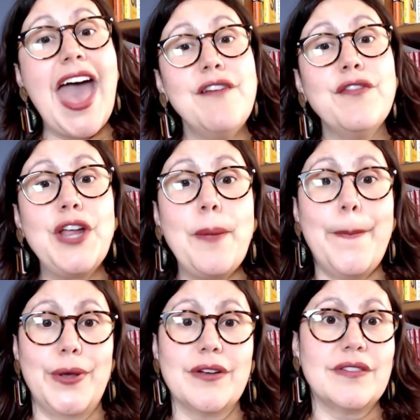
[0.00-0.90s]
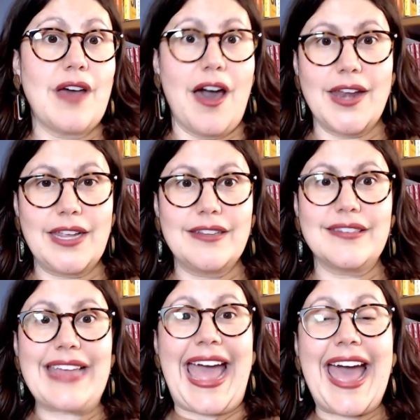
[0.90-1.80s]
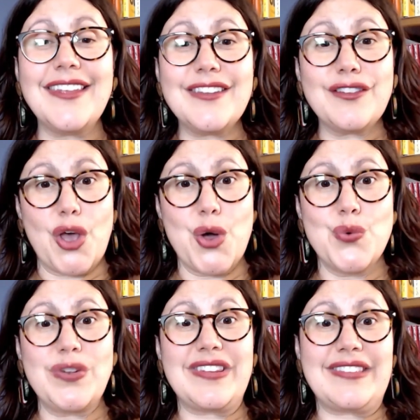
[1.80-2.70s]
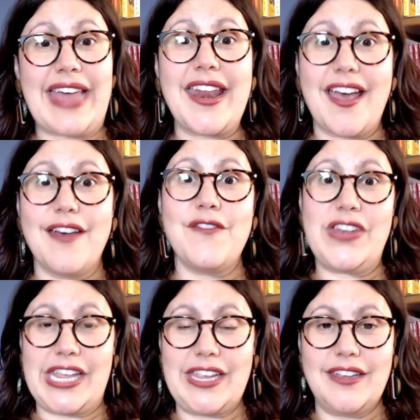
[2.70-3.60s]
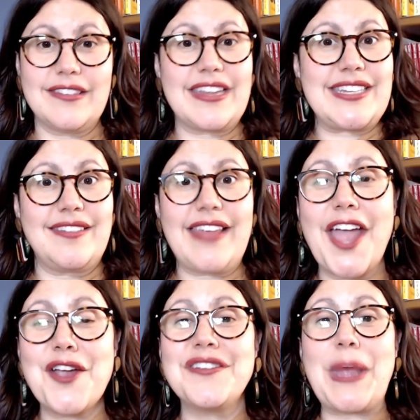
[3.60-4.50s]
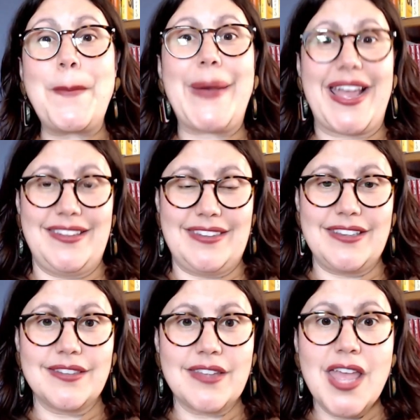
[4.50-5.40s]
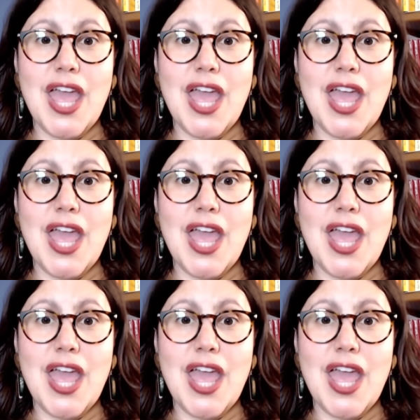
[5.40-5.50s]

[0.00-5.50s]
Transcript: Every book's audience has its own set of needs, desires, and biases,